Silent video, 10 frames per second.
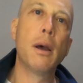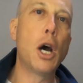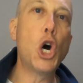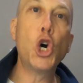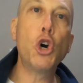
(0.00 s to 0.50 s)

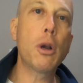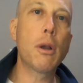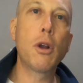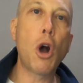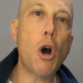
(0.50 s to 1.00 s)
a
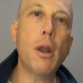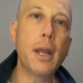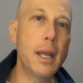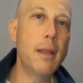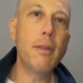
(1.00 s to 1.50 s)
hook
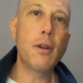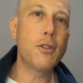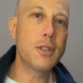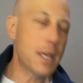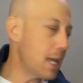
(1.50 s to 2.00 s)
caught in their
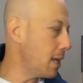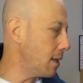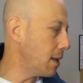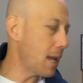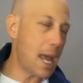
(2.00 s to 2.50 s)
skin,